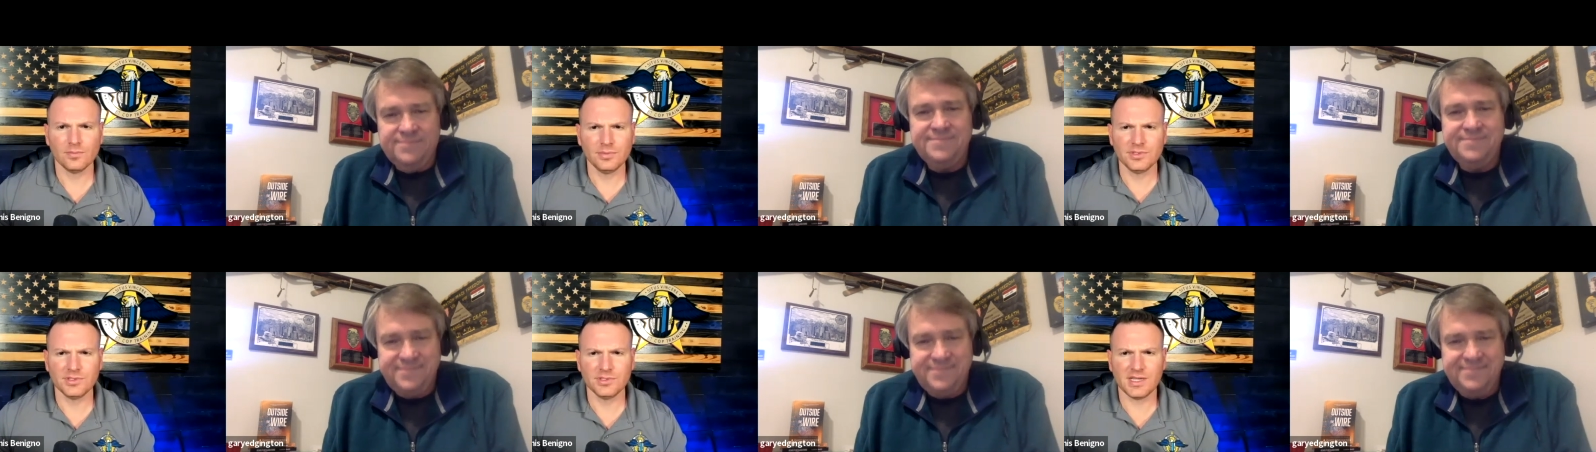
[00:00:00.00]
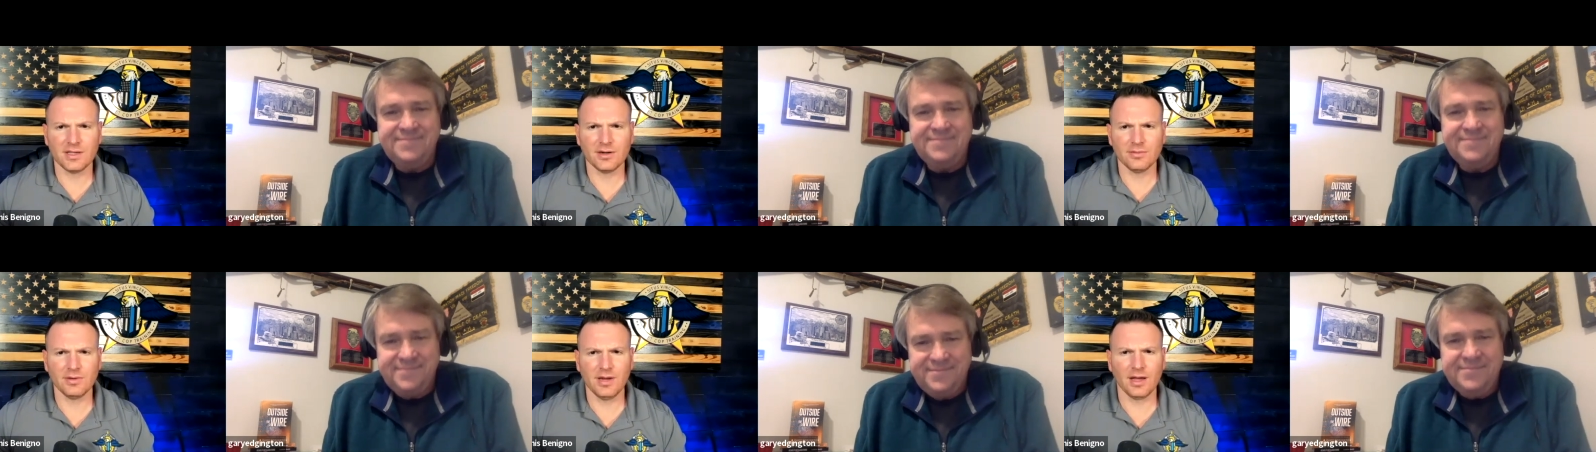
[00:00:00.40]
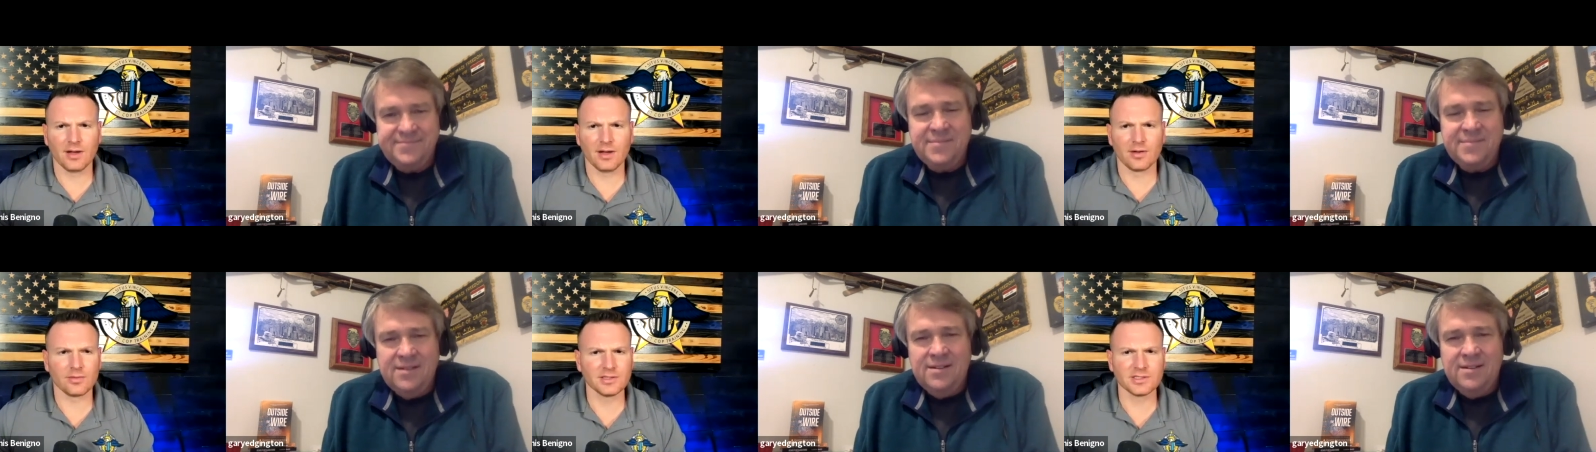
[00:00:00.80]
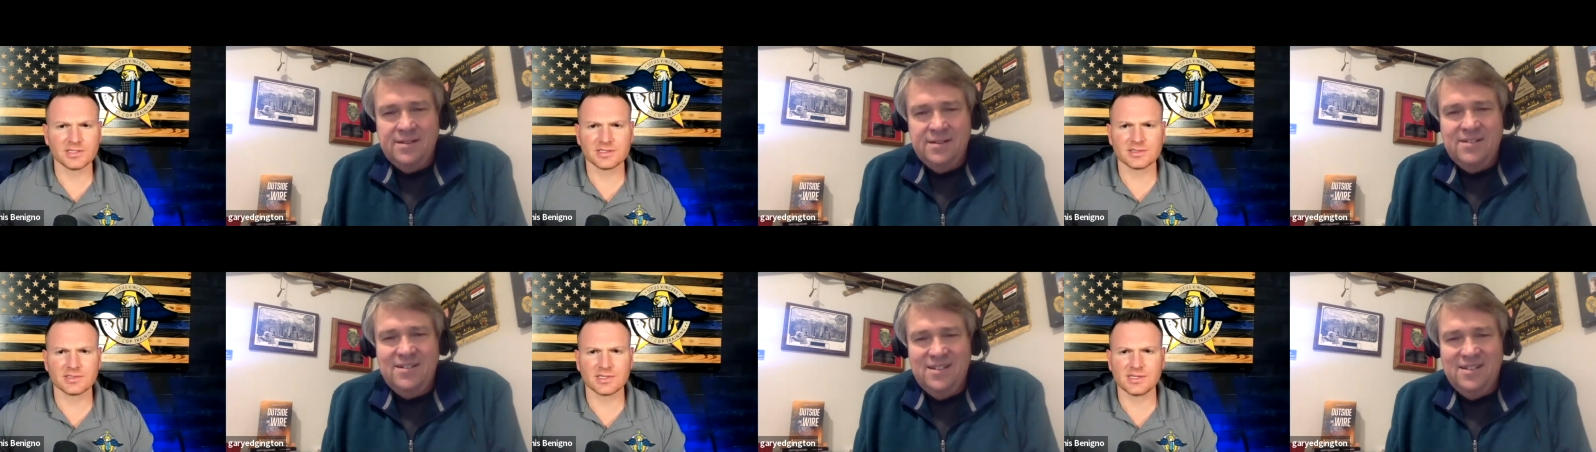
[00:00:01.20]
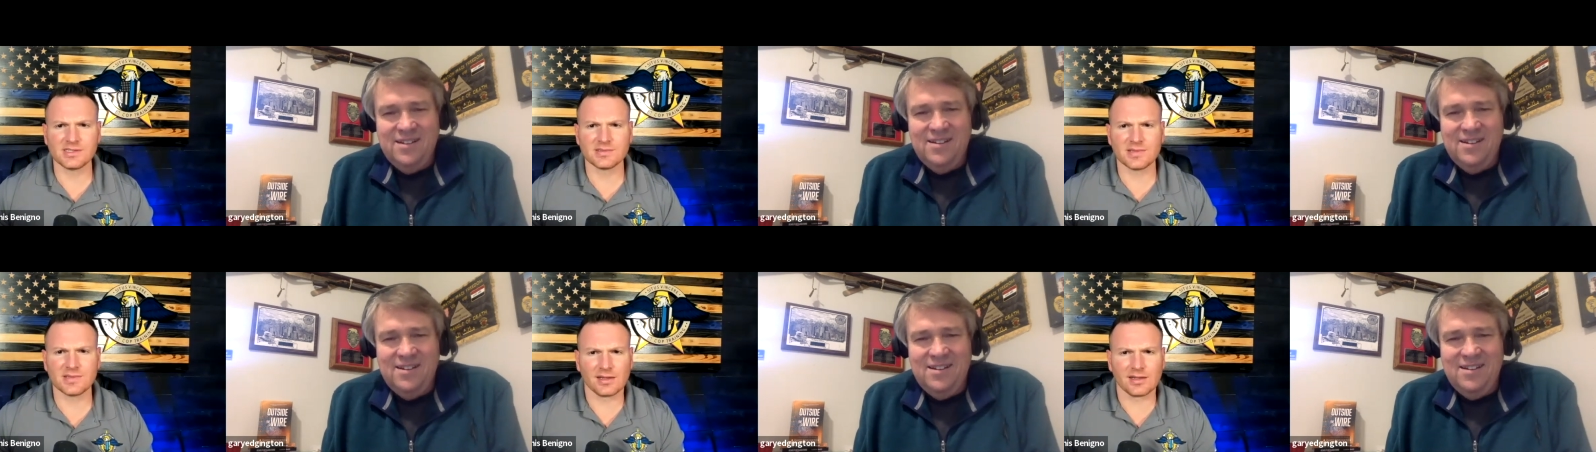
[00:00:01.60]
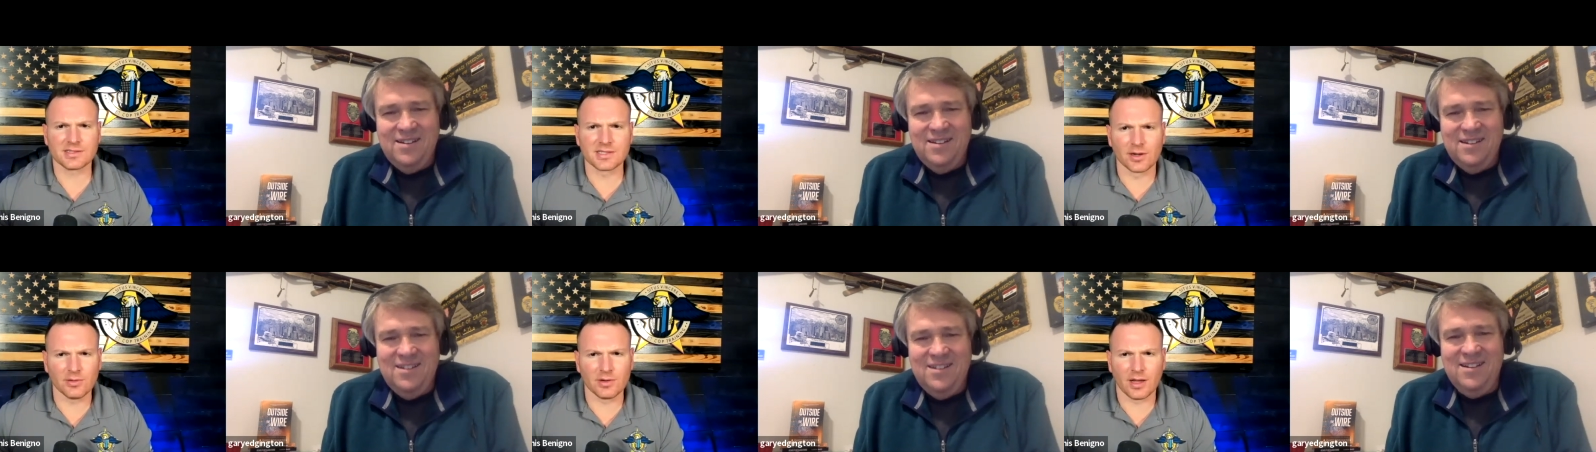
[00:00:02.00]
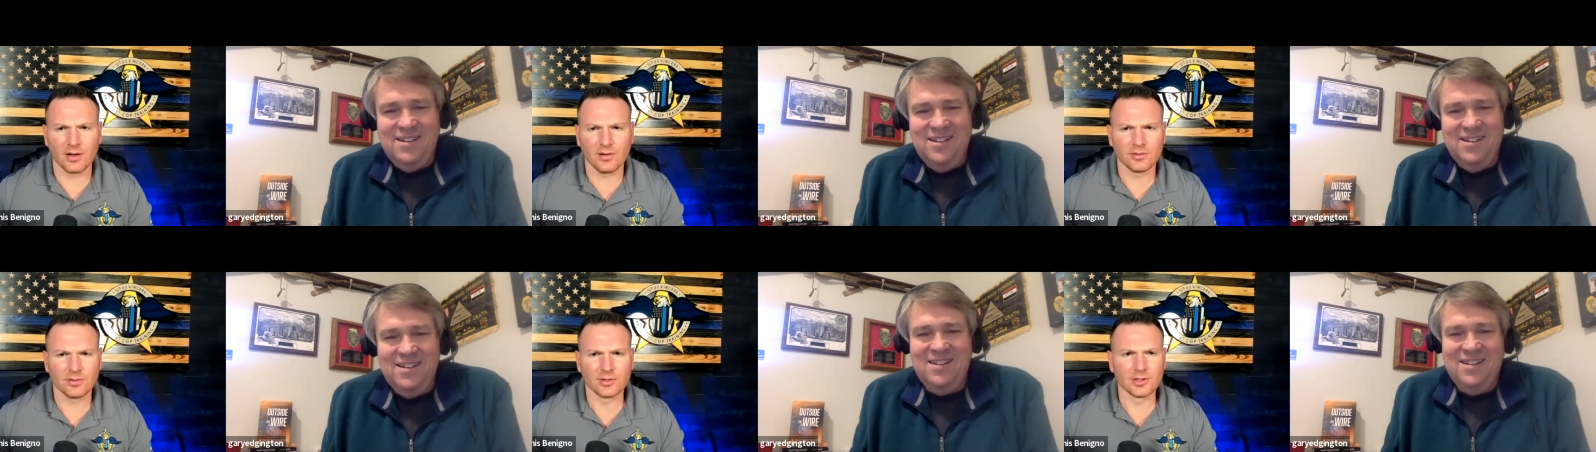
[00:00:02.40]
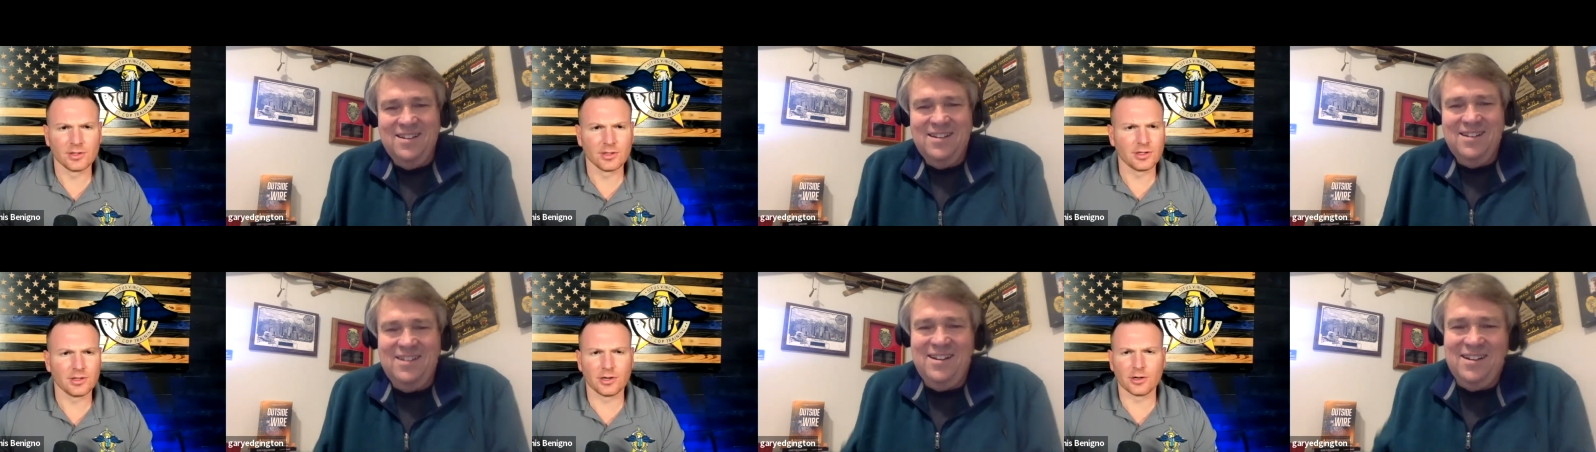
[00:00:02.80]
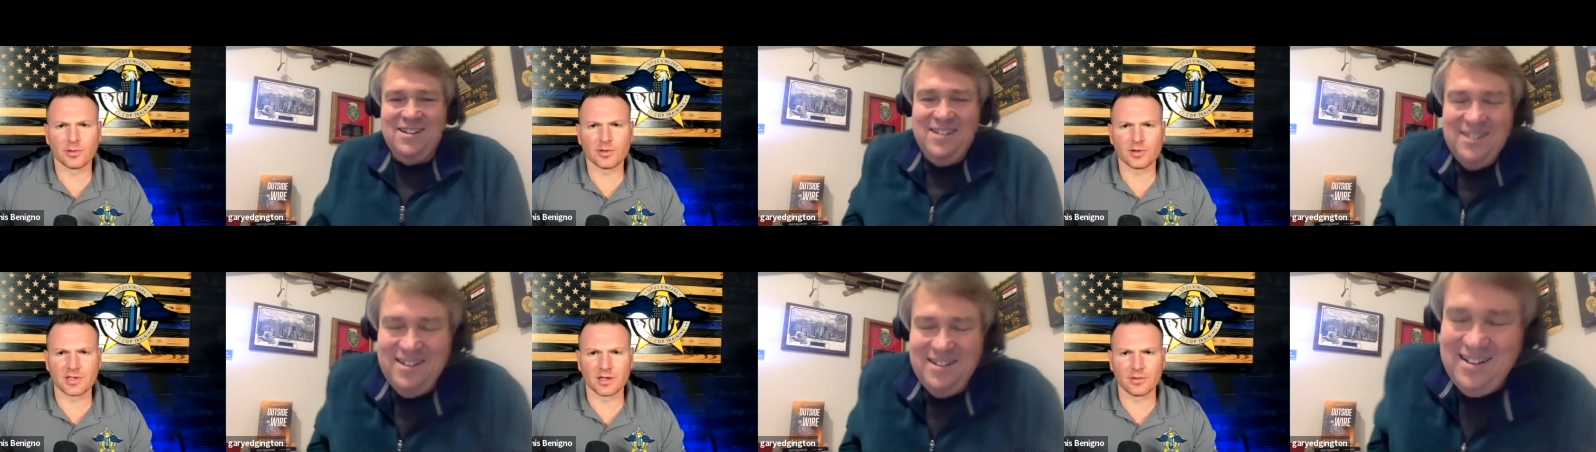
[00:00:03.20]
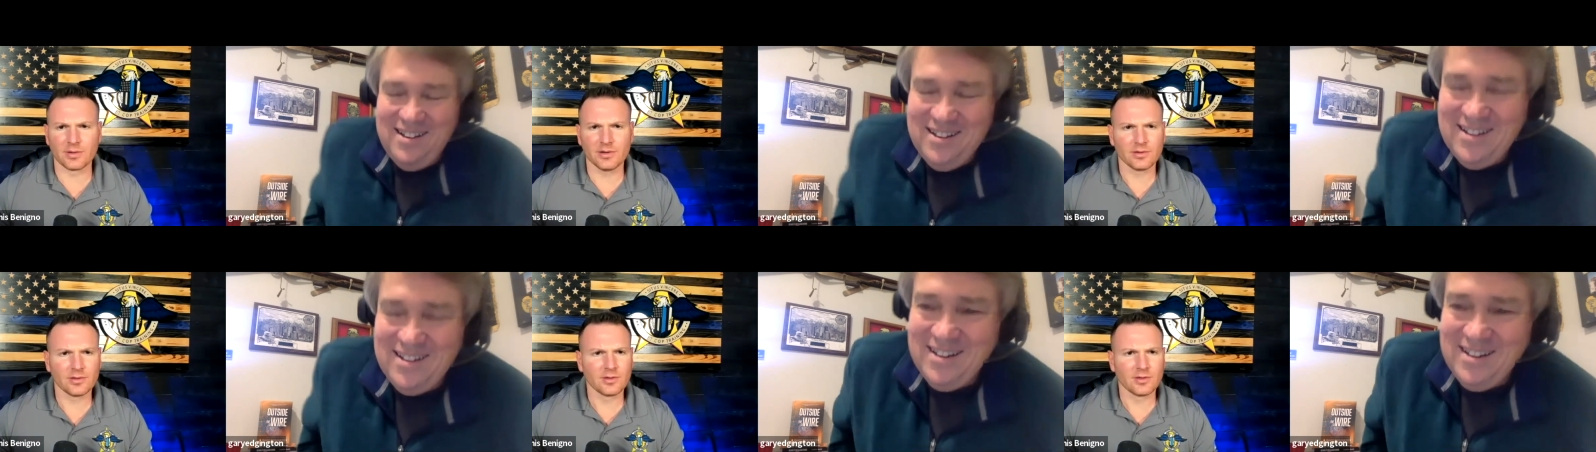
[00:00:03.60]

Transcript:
Speaker 1: so you don't know right just just tell us you don't know yeah. you don't know what you're doing